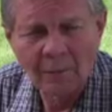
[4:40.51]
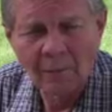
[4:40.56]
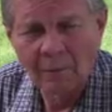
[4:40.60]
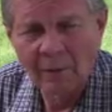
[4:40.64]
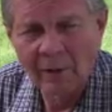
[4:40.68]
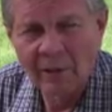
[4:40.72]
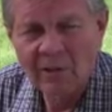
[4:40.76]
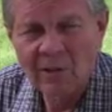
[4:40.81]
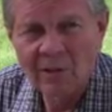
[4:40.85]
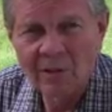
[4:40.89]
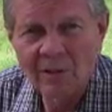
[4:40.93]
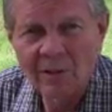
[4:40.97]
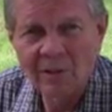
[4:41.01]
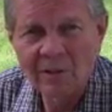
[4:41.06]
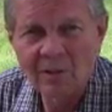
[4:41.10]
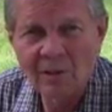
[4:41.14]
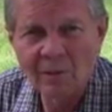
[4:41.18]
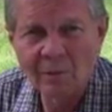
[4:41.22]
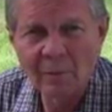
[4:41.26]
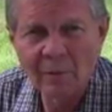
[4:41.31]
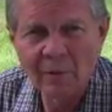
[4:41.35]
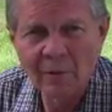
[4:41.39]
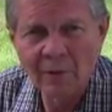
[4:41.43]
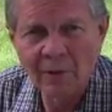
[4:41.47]
listened to
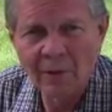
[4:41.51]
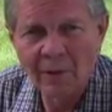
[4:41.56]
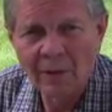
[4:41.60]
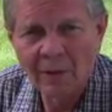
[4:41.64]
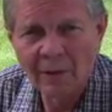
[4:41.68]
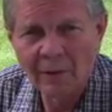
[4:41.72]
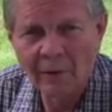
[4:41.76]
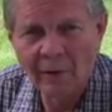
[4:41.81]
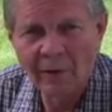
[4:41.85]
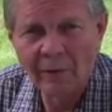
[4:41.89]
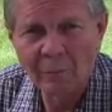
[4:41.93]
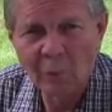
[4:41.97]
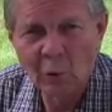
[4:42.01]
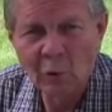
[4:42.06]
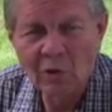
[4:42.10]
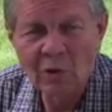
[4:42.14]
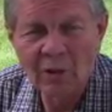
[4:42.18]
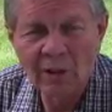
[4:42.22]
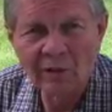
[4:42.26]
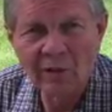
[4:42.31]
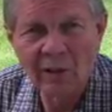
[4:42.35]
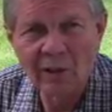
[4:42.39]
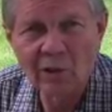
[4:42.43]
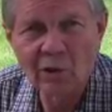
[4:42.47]
some of the great
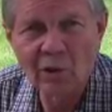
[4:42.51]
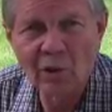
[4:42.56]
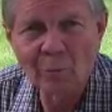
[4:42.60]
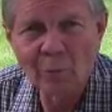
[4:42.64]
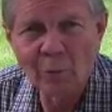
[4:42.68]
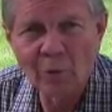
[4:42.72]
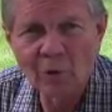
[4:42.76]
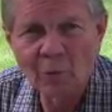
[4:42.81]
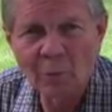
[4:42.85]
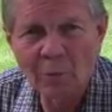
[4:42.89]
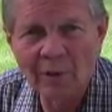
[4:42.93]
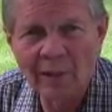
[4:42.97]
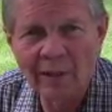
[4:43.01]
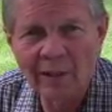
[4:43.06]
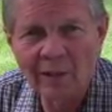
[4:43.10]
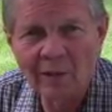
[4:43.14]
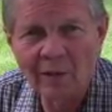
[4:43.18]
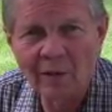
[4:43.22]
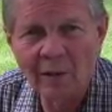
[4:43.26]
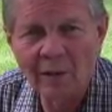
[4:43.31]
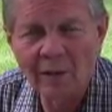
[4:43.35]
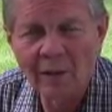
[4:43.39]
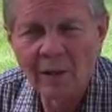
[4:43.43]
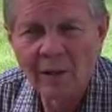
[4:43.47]
music that Jim was
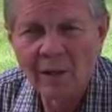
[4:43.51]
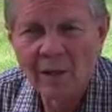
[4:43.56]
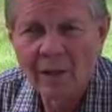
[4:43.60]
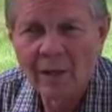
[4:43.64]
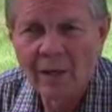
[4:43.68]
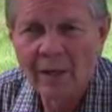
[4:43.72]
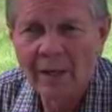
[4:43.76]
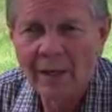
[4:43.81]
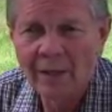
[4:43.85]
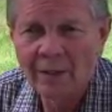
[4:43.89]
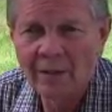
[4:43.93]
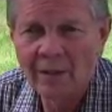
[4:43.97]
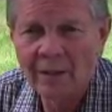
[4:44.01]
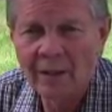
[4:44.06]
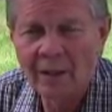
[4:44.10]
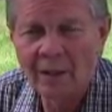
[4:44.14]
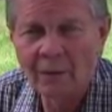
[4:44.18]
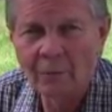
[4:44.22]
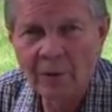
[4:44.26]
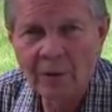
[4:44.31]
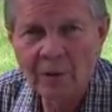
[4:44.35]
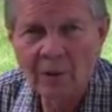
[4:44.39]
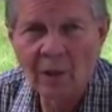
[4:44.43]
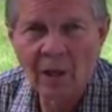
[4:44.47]
playing there,
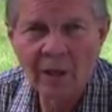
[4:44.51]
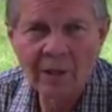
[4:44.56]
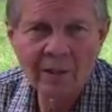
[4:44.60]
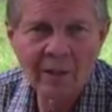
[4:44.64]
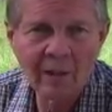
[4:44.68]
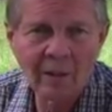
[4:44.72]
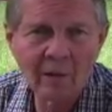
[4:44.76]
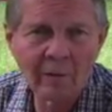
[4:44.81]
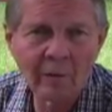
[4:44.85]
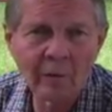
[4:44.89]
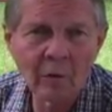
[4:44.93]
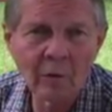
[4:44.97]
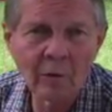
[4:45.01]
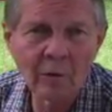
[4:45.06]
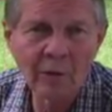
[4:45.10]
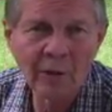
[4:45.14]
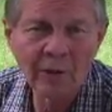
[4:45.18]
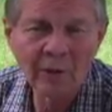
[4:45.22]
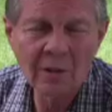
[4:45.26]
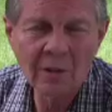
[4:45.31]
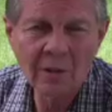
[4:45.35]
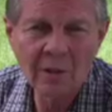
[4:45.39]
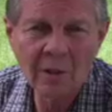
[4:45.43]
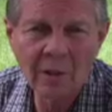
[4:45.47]
and we talked, had a few
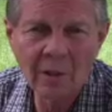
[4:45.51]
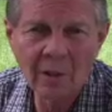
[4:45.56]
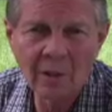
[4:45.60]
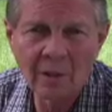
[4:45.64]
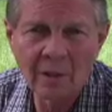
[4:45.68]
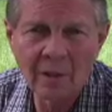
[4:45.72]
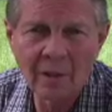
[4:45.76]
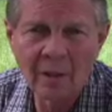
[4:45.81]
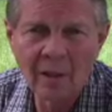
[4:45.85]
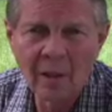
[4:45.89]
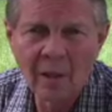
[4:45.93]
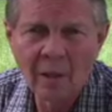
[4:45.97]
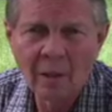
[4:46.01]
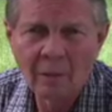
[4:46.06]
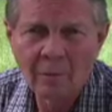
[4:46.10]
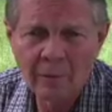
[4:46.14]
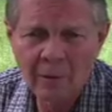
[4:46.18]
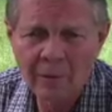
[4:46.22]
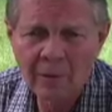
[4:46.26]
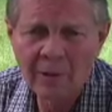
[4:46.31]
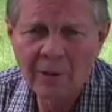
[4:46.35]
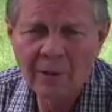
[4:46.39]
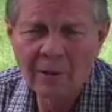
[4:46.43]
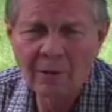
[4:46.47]
drinks, and
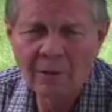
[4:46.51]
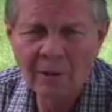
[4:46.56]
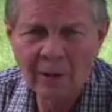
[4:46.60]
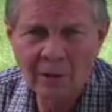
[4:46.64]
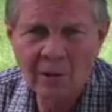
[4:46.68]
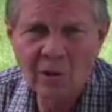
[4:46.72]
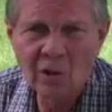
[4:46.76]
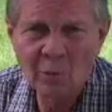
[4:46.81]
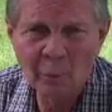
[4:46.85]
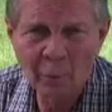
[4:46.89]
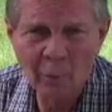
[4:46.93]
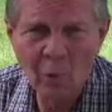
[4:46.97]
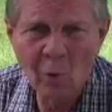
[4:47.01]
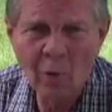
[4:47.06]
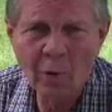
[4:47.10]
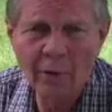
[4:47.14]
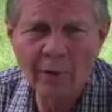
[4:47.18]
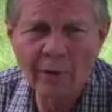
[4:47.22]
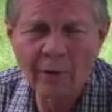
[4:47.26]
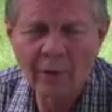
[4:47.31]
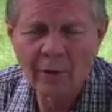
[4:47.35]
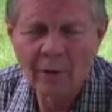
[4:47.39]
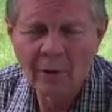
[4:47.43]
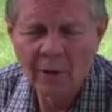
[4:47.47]
really
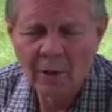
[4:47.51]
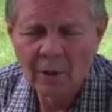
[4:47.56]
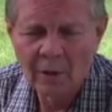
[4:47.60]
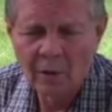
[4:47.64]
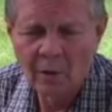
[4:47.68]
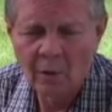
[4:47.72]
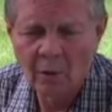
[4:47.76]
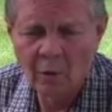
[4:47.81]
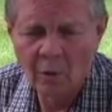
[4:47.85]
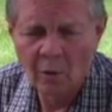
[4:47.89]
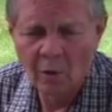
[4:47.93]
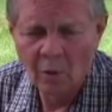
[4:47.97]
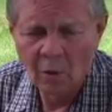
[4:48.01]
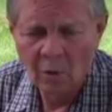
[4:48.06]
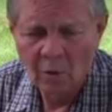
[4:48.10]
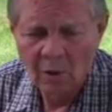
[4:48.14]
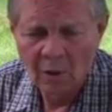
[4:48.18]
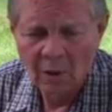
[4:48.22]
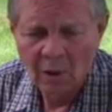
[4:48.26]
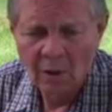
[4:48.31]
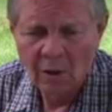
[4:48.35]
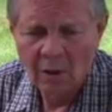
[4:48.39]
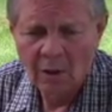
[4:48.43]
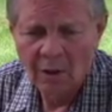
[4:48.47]
explored,
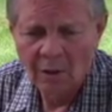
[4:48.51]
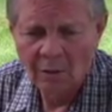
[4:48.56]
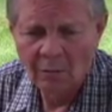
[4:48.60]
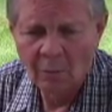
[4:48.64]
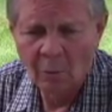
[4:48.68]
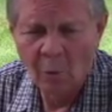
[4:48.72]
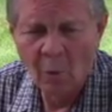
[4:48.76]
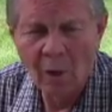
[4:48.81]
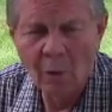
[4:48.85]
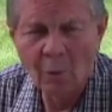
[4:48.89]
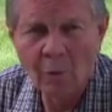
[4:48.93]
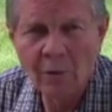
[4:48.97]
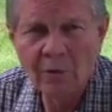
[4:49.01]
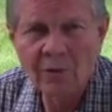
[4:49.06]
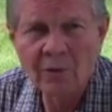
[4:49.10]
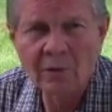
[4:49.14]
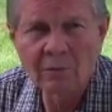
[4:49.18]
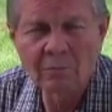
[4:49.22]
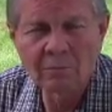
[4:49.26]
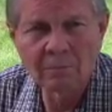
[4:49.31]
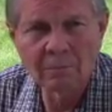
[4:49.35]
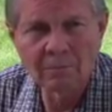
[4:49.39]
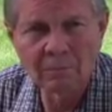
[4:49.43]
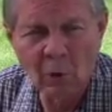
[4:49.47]
what
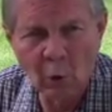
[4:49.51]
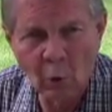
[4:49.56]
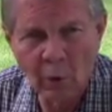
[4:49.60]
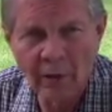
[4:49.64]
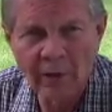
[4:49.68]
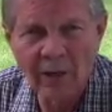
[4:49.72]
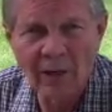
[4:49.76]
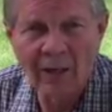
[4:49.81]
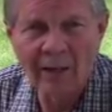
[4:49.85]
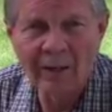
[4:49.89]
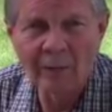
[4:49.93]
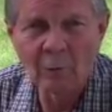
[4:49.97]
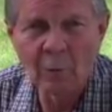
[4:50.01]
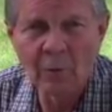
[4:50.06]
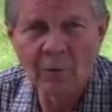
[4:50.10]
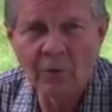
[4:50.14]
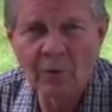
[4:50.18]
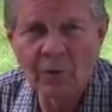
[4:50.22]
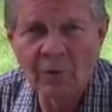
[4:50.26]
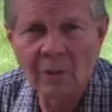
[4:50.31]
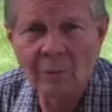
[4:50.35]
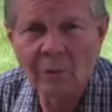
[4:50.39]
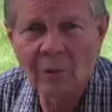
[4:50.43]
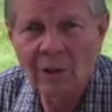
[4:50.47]
was going on with
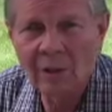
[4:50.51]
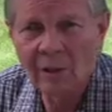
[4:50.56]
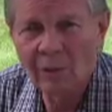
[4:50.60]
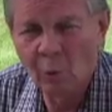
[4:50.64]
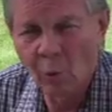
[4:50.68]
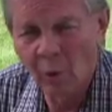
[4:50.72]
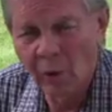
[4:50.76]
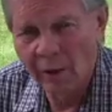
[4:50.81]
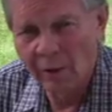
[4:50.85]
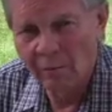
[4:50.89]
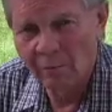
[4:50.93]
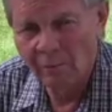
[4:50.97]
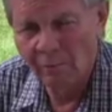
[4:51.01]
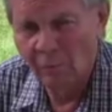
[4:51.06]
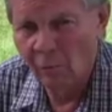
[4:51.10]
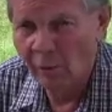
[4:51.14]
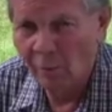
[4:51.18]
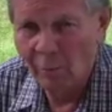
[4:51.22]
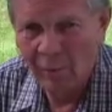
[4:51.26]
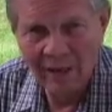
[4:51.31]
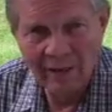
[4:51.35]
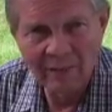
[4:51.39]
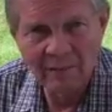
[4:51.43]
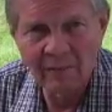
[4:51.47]
the committee, what
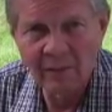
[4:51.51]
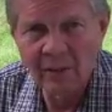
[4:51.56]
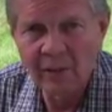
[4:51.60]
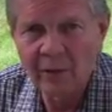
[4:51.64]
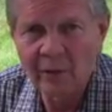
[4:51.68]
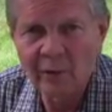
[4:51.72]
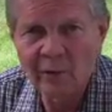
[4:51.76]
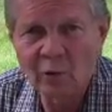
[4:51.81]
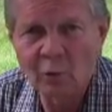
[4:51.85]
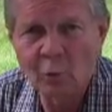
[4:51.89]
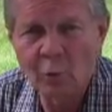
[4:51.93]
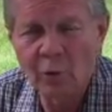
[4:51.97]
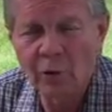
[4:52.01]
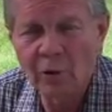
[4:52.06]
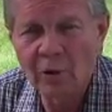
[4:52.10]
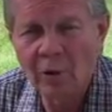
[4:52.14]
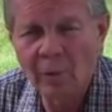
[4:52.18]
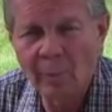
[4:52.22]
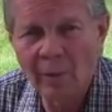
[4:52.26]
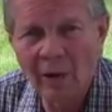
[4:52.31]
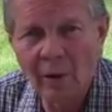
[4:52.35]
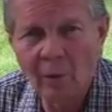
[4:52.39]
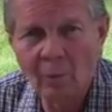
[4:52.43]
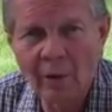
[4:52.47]
my feelings were
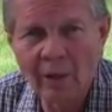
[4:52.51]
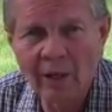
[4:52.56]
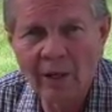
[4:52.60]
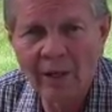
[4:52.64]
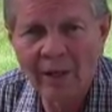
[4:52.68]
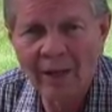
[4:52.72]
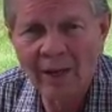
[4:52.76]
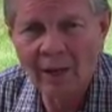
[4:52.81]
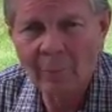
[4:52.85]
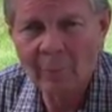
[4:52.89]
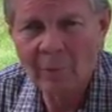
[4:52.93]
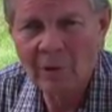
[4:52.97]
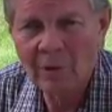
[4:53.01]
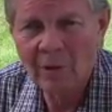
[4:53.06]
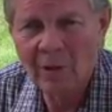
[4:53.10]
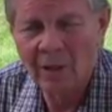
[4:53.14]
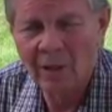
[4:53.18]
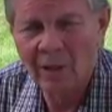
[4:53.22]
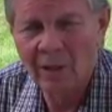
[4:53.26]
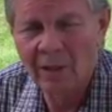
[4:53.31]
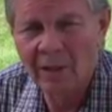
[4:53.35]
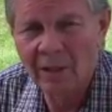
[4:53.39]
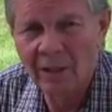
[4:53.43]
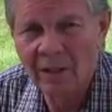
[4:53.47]
about what had happened,
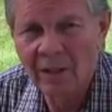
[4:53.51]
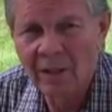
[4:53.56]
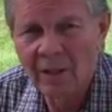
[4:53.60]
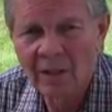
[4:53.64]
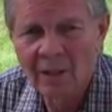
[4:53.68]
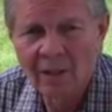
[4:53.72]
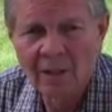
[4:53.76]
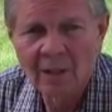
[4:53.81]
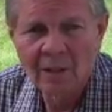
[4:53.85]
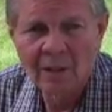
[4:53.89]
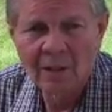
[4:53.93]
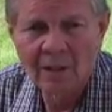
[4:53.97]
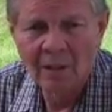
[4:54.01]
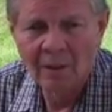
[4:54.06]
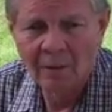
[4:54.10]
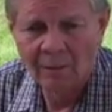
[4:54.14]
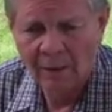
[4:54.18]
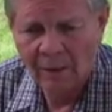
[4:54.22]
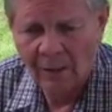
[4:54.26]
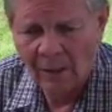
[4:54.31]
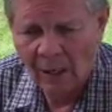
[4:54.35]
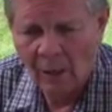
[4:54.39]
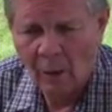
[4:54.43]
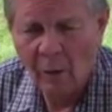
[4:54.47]
and
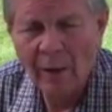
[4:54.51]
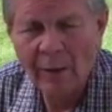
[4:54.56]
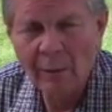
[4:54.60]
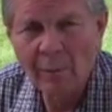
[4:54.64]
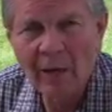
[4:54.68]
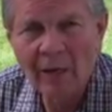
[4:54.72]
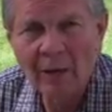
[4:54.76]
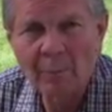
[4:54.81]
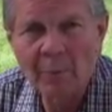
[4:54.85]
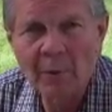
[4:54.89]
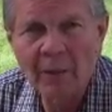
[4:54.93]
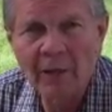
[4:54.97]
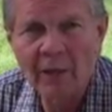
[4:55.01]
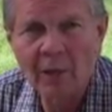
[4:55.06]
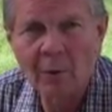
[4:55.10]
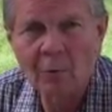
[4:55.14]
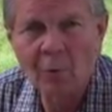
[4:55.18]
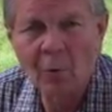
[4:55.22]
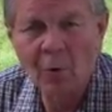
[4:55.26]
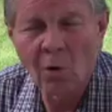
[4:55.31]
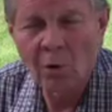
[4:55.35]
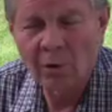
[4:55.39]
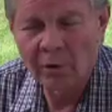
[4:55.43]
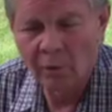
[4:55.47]
how I might play a
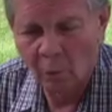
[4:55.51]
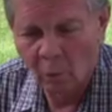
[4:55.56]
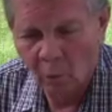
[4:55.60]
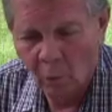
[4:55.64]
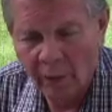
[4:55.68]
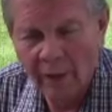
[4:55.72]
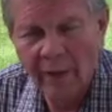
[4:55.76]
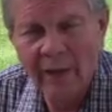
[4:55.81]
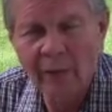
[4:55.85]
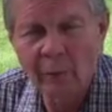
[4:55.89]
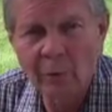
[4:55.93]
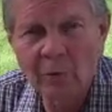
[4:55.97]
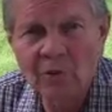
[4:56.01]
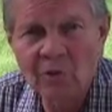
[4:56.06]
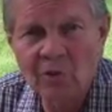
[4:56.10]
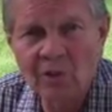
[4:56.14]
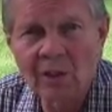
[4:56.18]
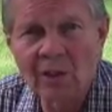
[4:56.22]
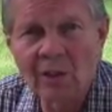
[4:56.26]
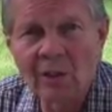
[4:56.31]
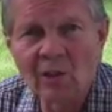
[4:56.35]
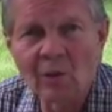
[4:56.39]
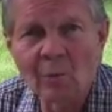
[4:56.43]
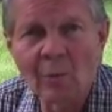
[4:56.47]
role, and what I was
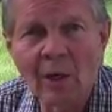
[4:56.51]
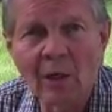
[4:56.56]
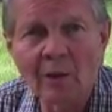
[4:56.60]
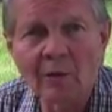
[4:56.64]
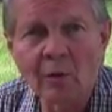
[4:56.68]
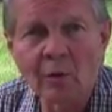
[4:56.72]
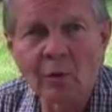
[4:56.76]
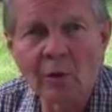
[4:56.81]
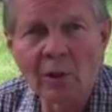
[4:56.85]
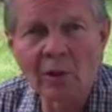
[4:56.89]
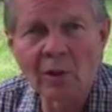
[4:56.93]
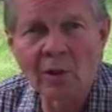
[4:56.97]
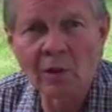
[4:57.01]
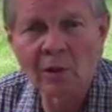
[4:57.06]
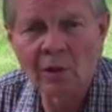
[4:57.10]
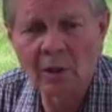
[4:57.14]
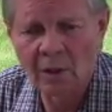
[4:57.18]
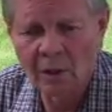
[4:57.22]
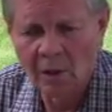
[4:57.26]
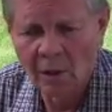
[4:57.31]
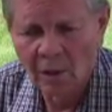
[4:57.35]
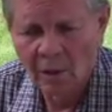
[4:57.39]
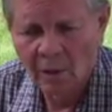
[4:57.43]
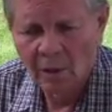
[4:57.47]
thinking about doing in
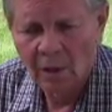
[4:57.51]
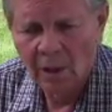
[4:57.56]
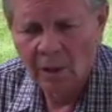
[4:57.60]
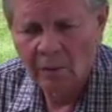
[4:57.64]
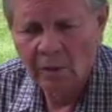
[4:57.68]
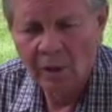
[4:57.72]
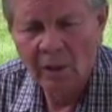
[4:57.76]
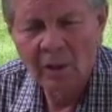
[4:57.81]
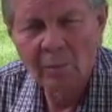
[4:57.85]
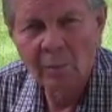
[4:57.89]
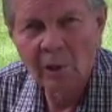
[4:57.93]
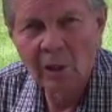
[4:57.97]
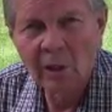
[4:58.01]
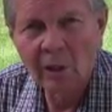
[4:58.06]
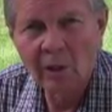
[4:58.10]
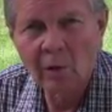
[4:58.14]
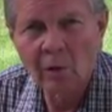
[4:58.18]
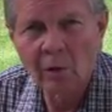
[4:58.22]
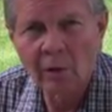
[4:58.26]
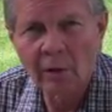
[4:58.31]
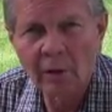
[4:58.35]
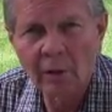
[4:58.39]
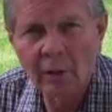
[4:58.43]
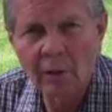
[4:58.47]
the committee
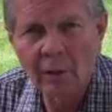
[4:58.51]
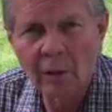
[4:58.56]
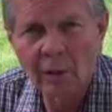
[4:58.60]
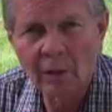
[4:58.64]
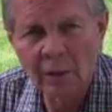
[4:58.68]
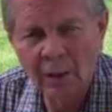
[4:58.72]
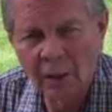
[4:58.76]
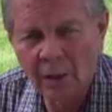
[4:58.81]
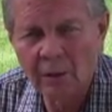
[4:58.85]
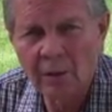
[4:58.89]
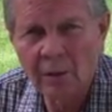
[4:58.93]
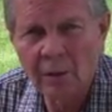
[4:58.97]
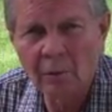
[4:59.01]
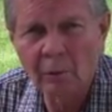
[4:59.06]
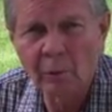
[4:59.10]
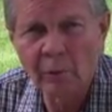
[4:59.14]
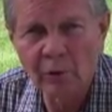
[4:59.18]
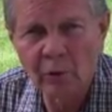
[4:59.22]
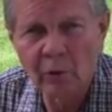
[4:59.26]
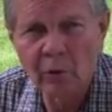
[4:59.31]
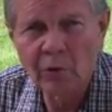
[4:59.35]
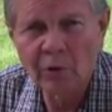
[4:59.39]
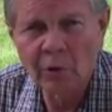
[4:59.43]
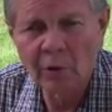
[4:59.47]
going in the
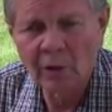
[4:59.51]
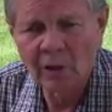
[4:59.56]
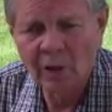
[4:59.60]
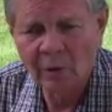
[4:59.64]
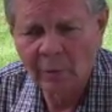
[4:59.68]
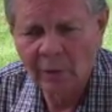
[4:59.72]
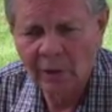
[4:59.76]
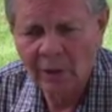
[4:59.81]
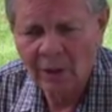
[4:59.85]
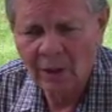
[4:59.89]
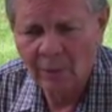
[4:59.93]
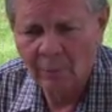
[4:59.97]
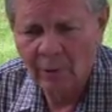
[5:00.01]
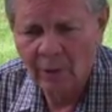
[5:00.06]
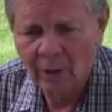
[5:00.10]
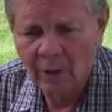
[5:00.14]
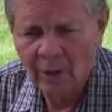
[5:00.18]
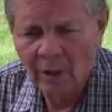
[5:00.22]
reunion coming up.